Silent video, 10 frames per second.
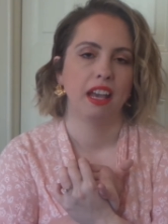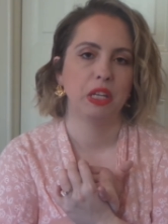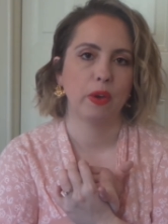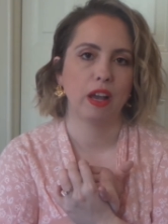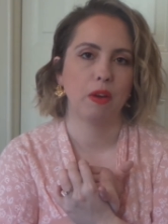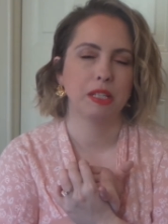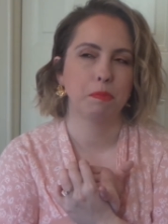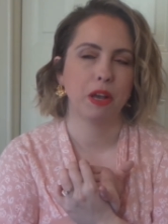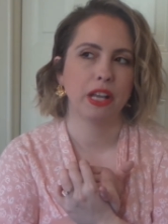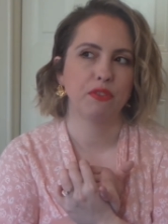I know I always
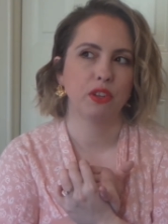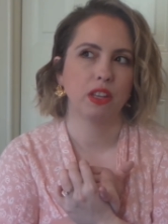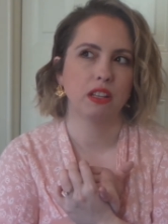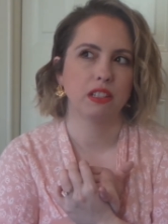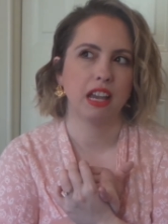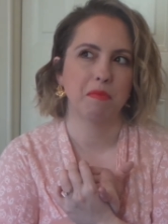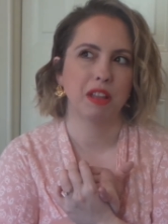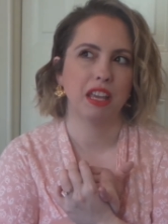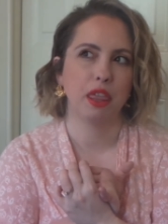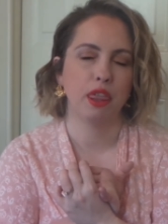pause for a long time
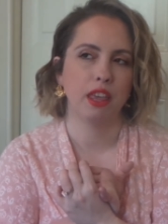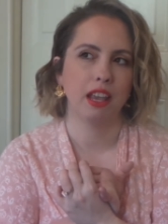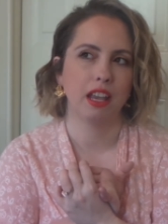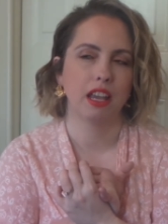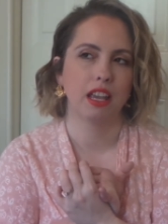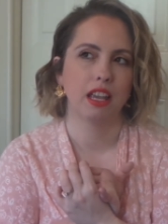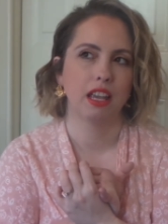while I think,